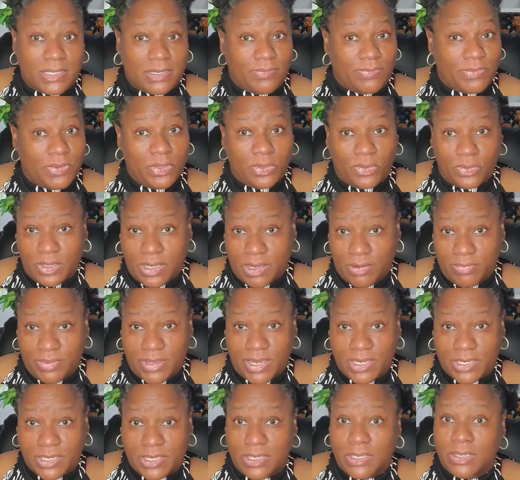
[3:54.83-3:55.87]
If you don't have
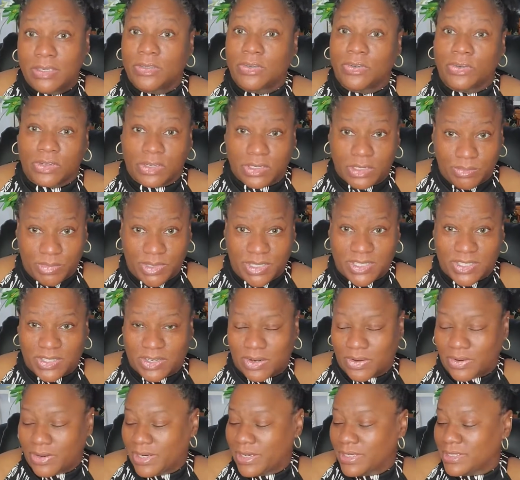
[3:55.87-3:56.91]
that key, you're going to be
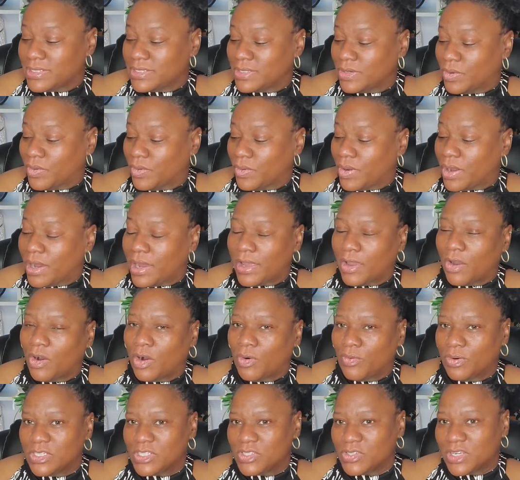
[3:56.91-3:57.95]
sorry. So I
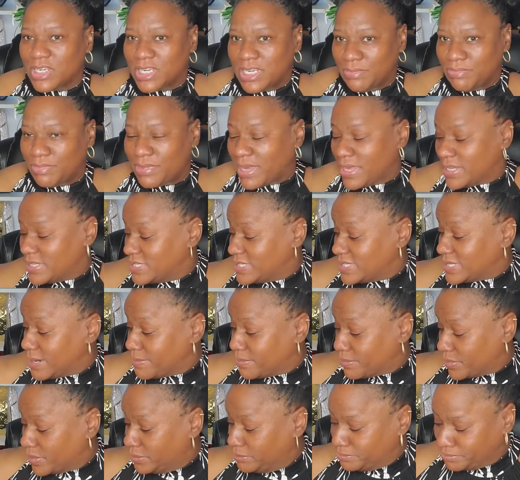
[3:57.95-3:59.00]
always keep that
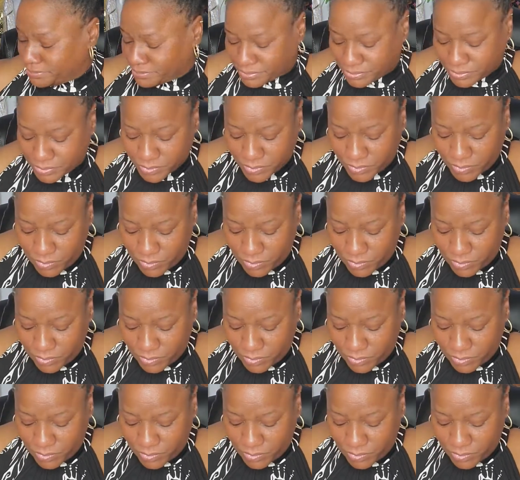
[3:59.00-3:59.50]
separate.